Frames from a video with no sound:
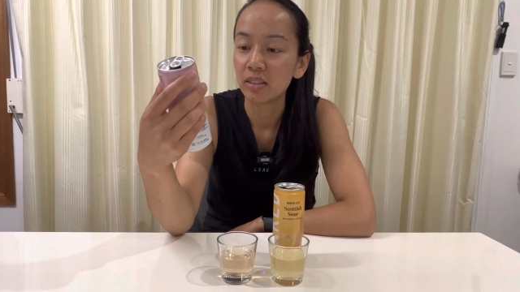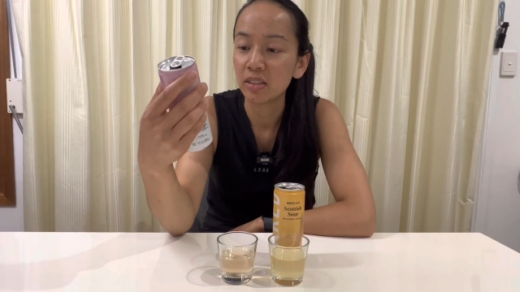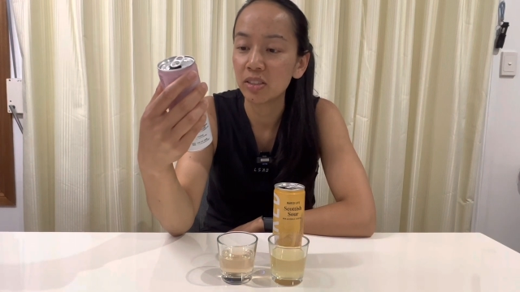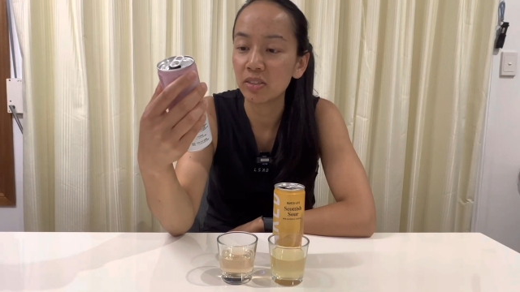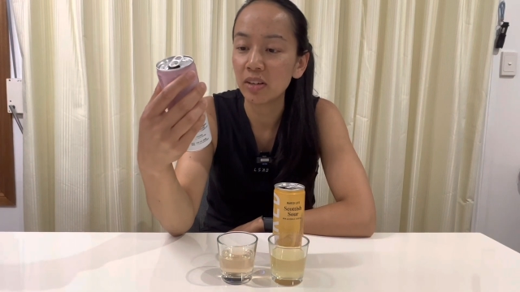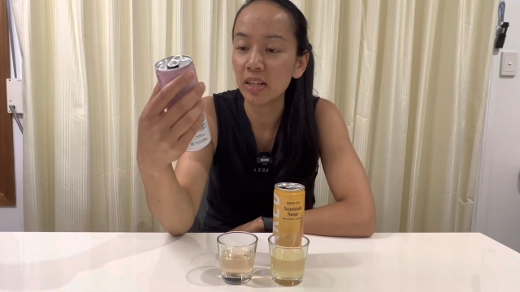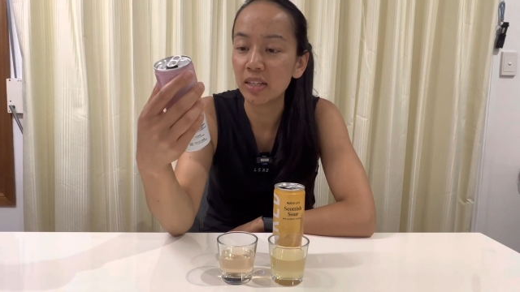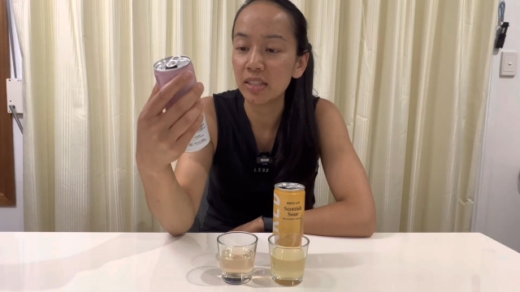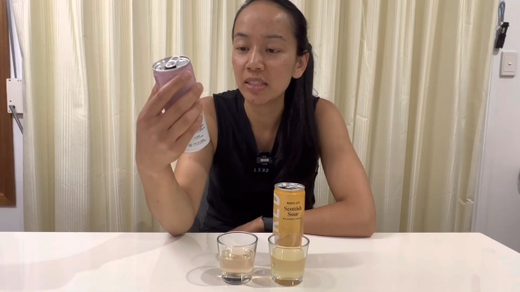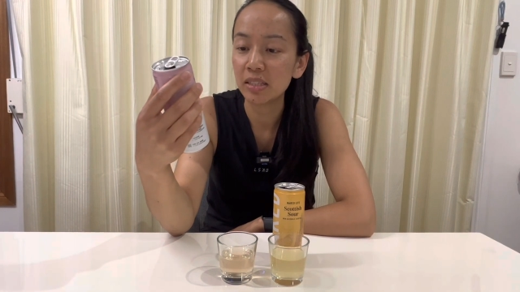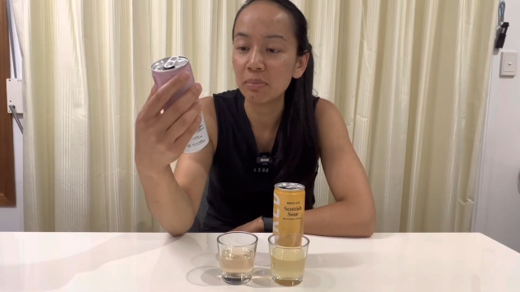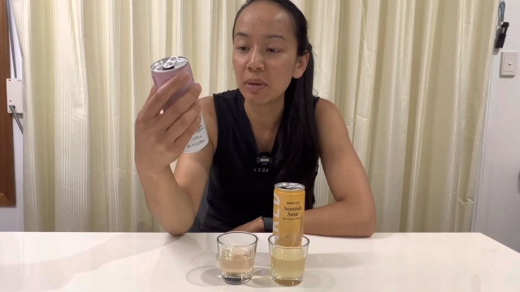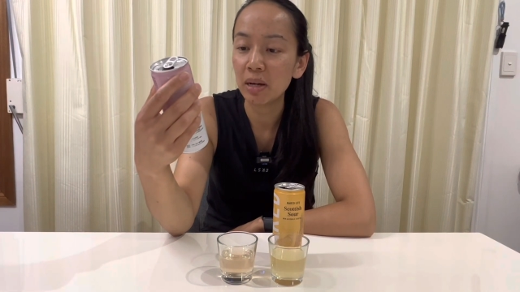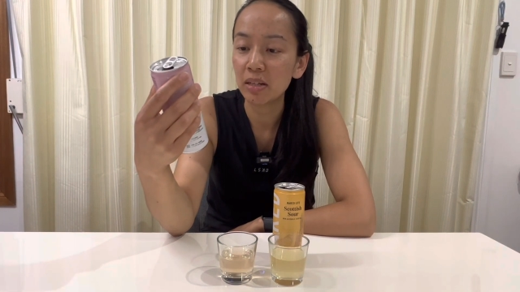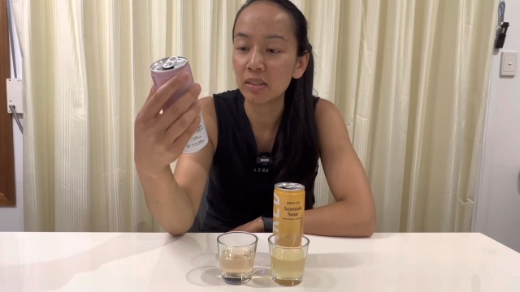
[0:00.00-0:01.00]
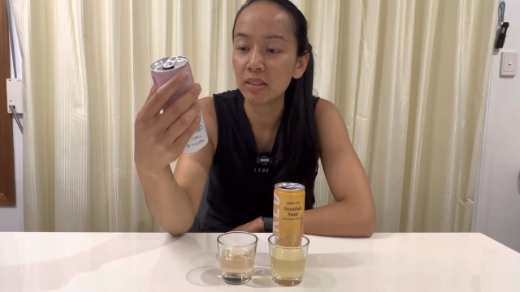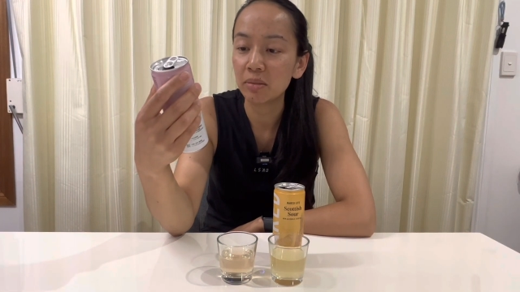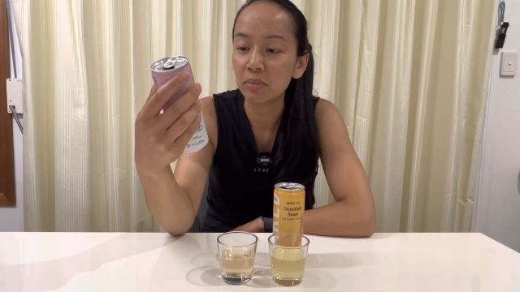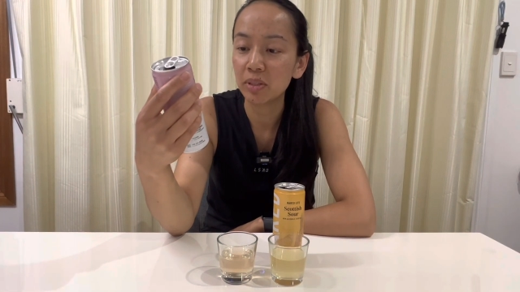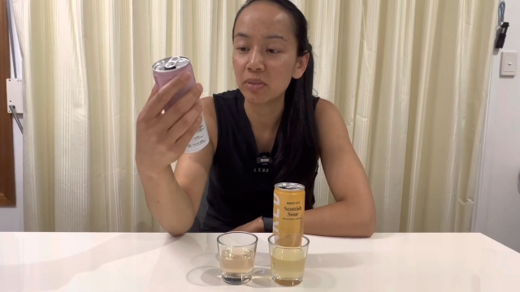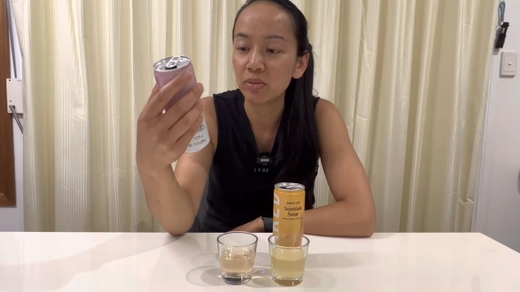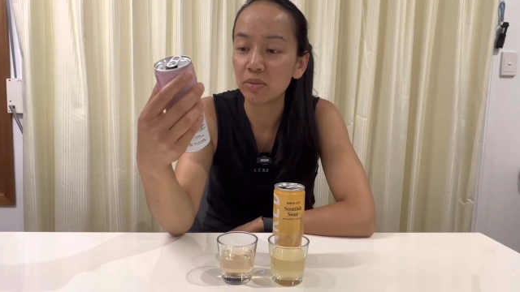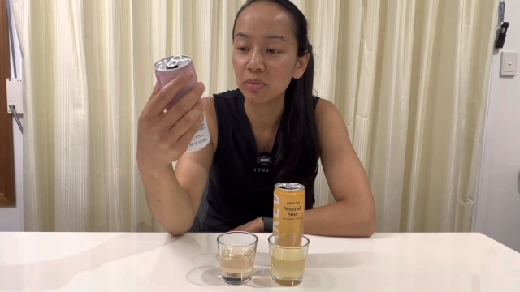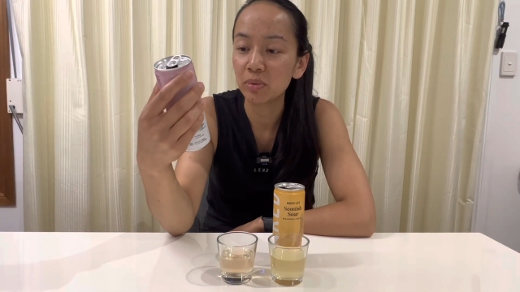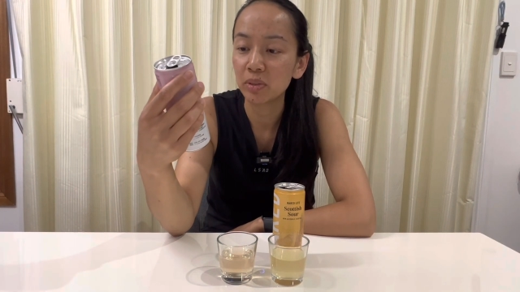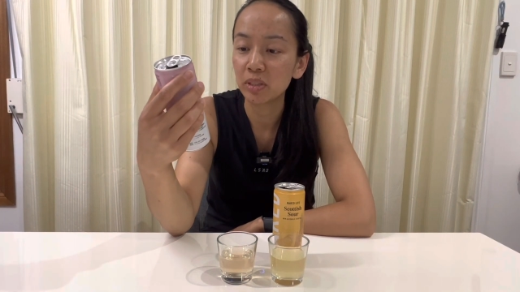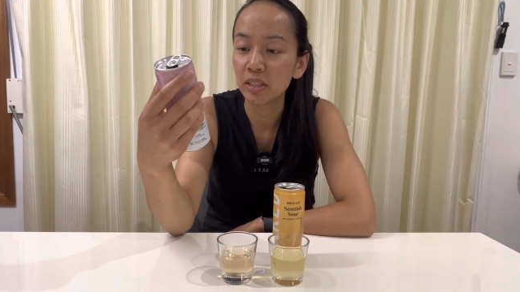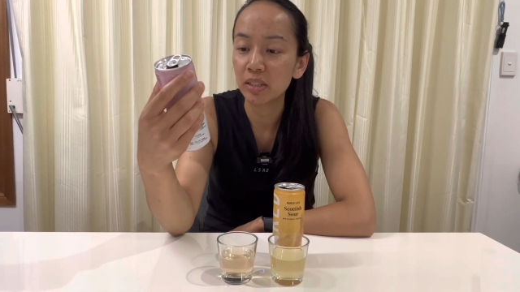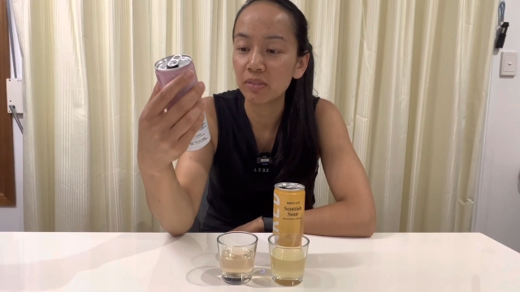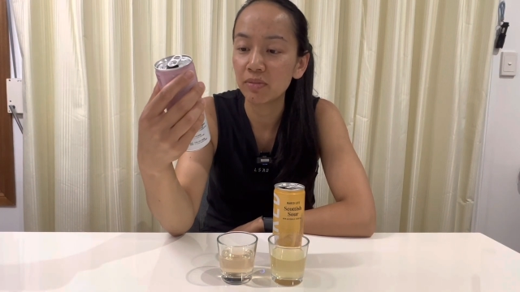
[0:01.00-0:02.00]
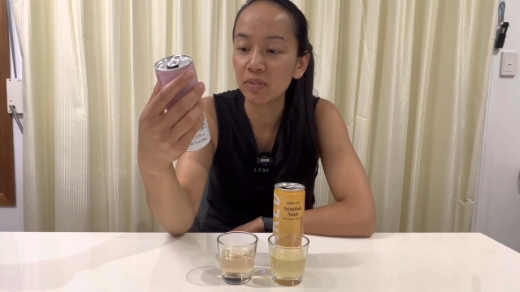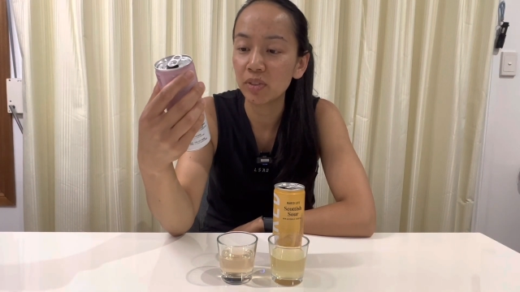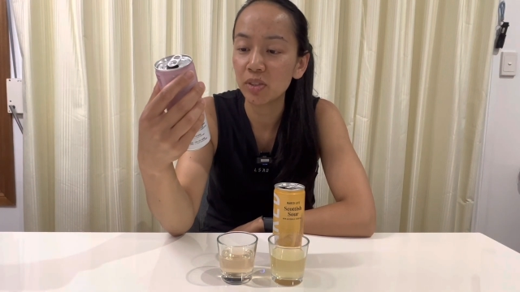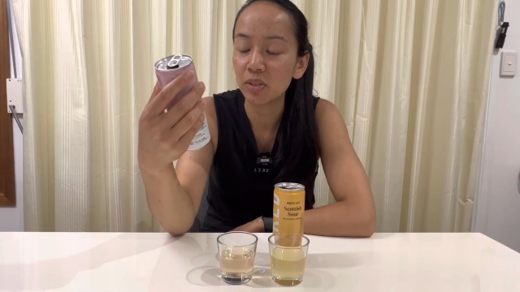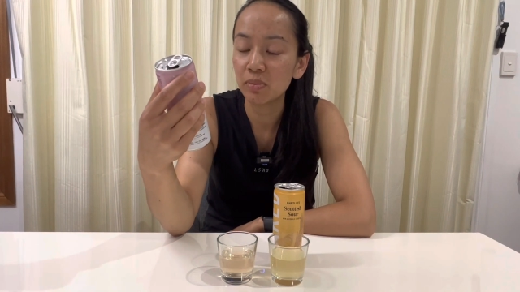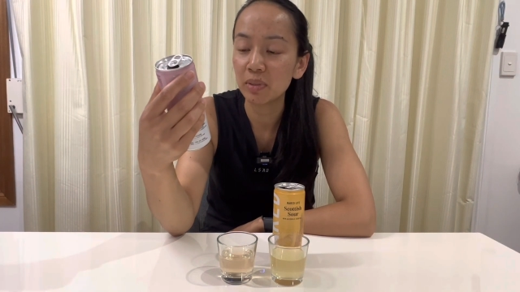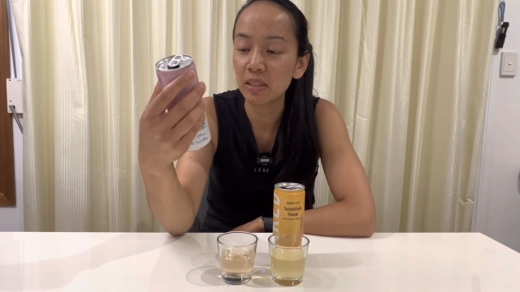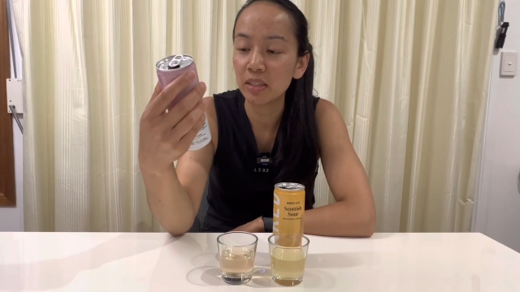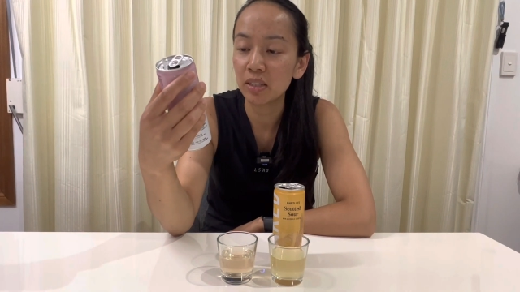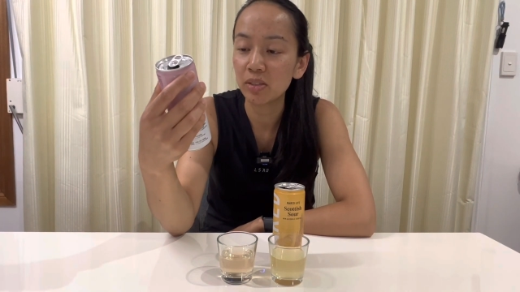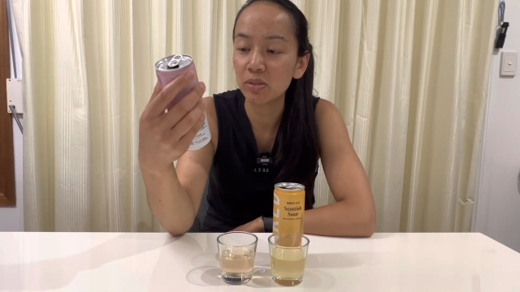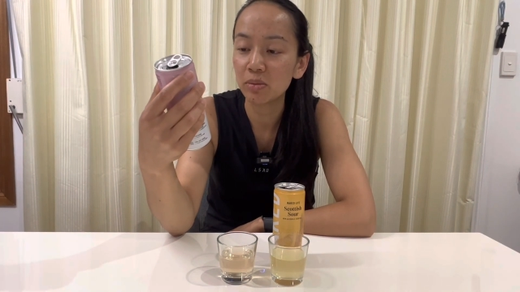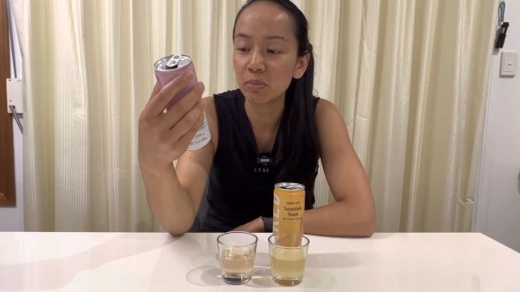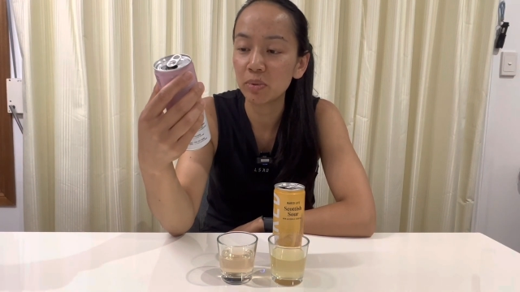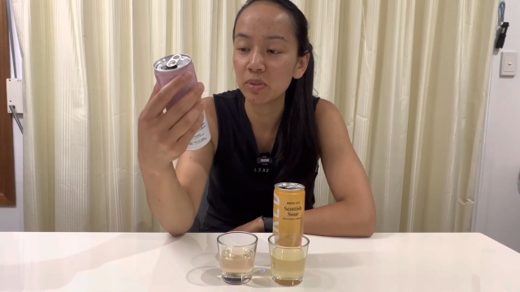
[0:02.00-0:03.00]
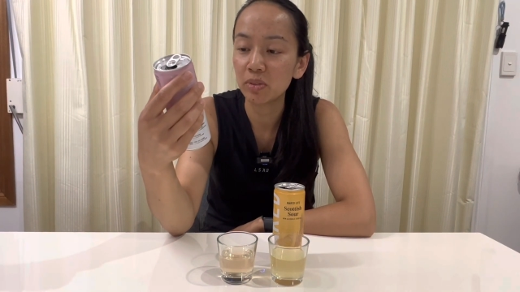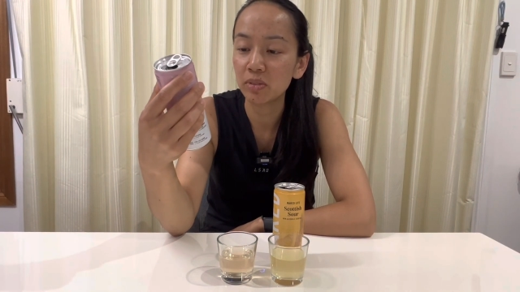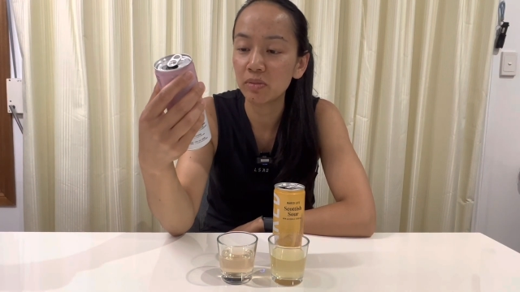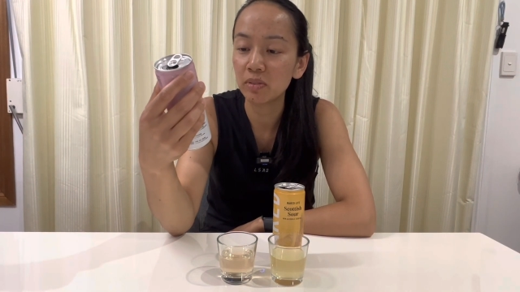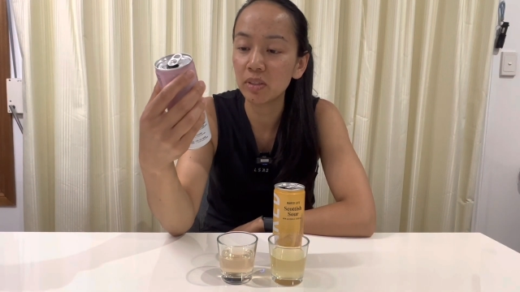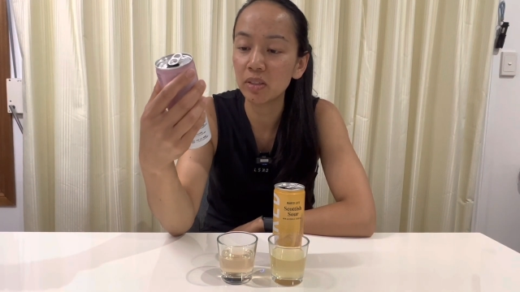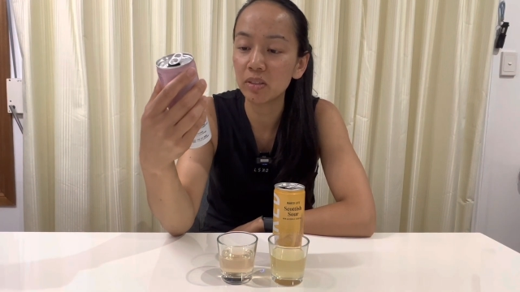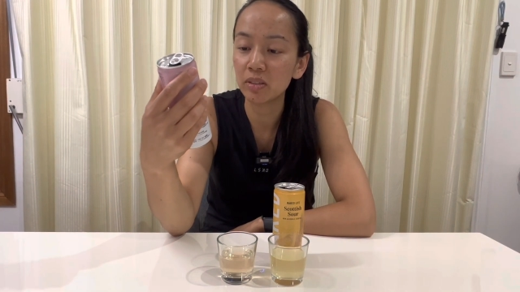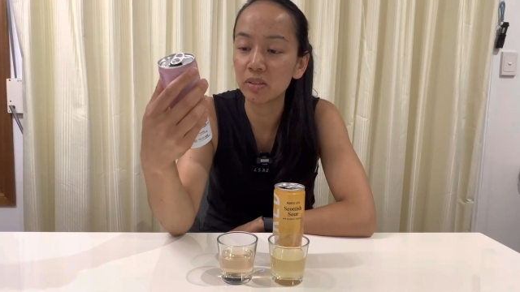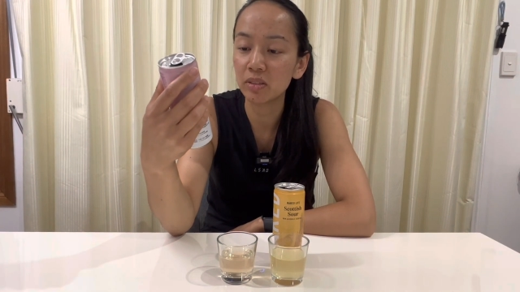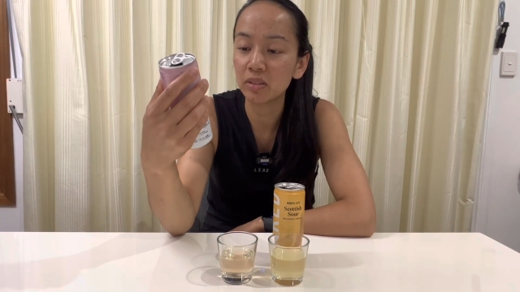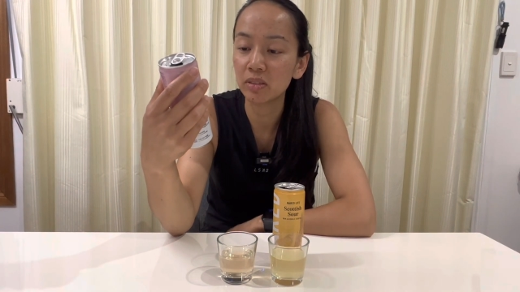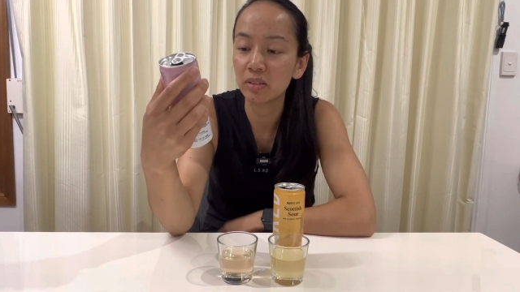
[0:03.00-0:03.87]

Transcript: Australian sparkling mineral water infused with natural boost of glow,